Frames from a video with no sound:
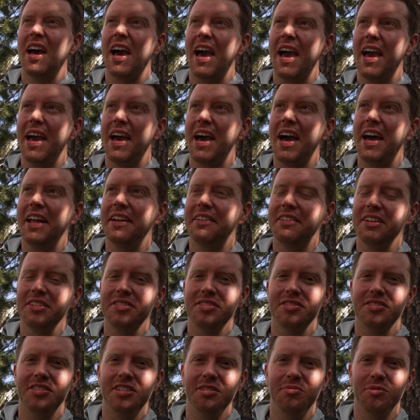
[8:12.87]
and
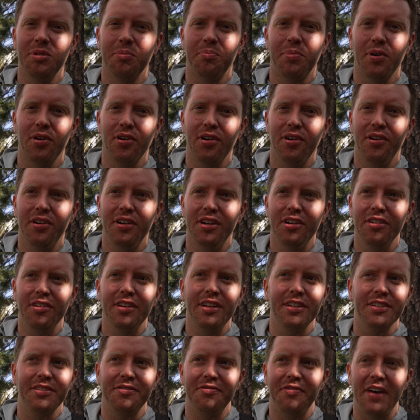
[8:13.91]
doesn't seem to burn
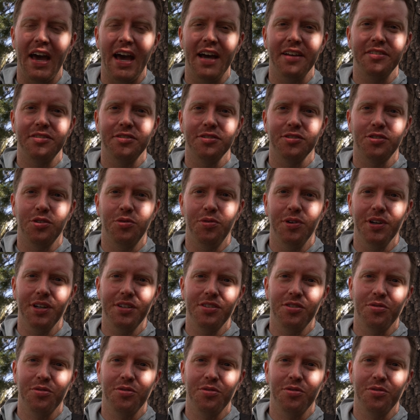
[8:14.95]
nearly as fast or as quick,